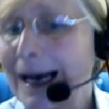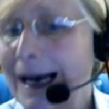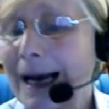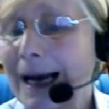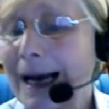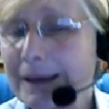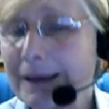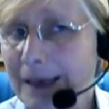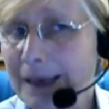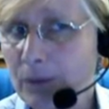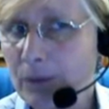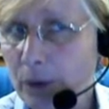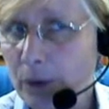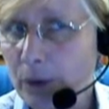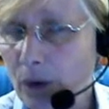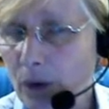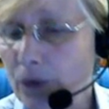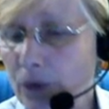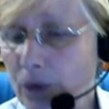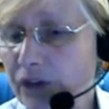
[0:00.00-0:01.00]
And then we're
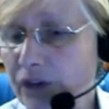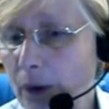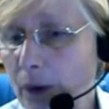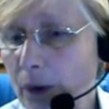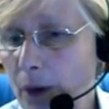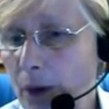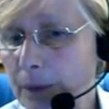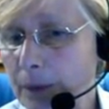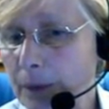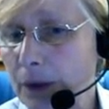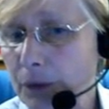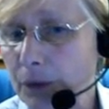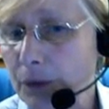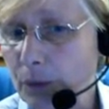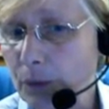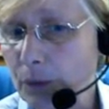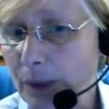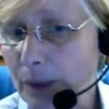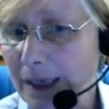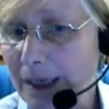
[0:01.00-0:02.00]
also open on the
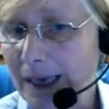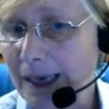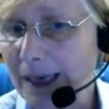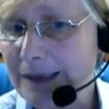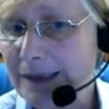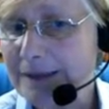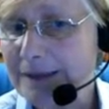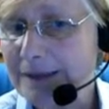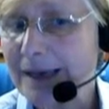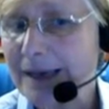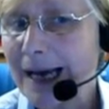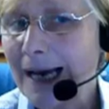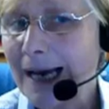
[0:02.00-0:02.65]
weekends,